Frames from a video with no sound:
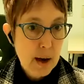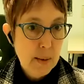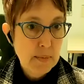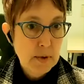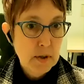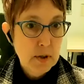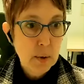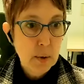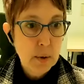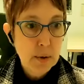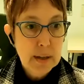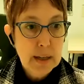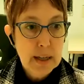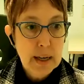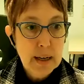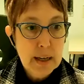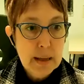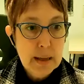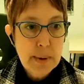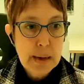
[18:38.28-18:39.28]
So
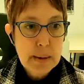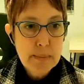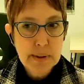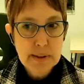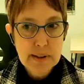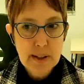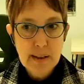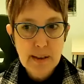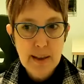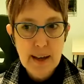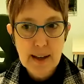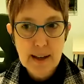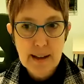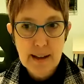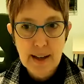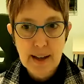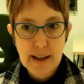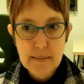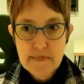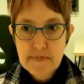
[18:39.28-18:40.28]
getting people to think
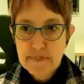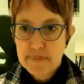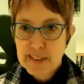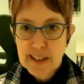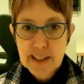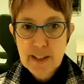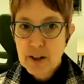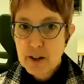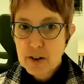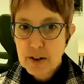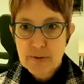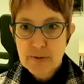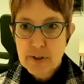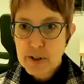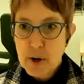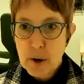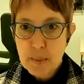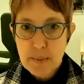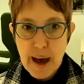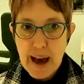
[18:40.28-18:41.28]
like, you don't have to
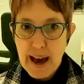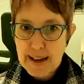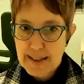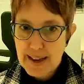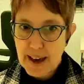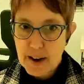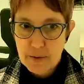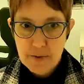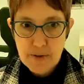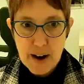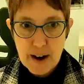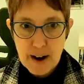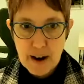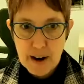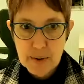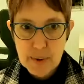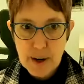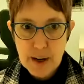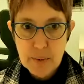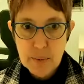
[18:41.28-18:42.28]
go back that
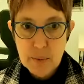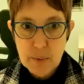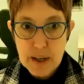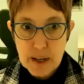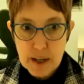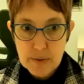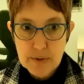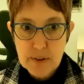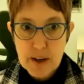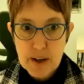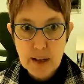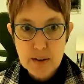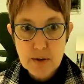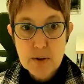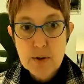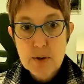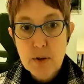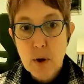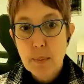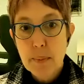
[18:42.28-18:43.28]
far, right? We have got
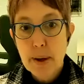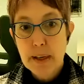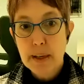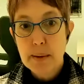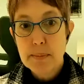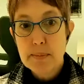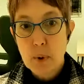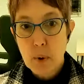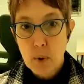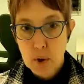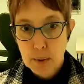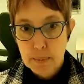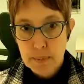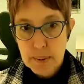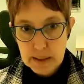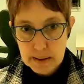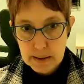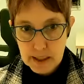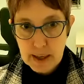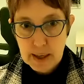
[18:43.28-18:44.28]
so many more
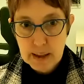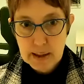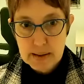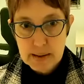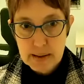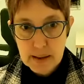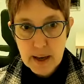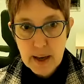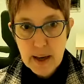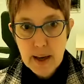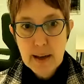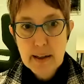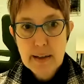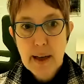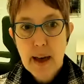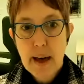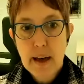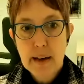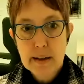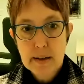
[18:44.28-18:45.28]
buildings
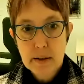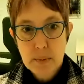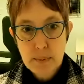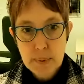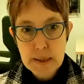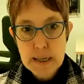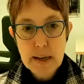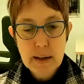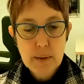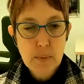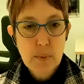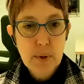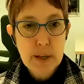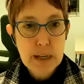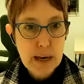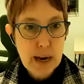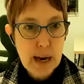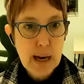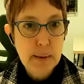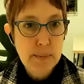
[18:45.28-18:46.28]
that could be
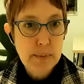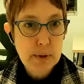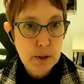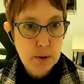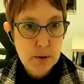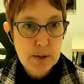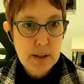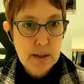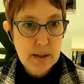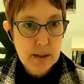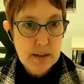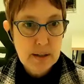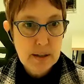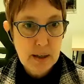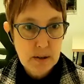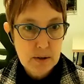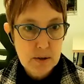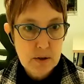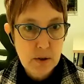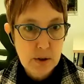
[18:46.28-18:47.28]
rehabbed using the state
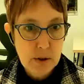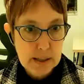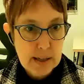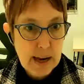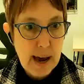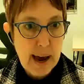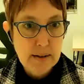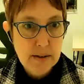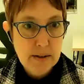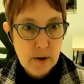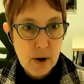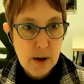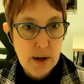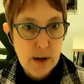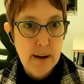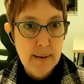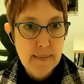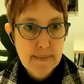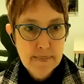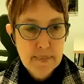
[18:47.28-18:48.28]
historic tax
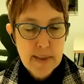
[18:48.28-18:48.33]
credit.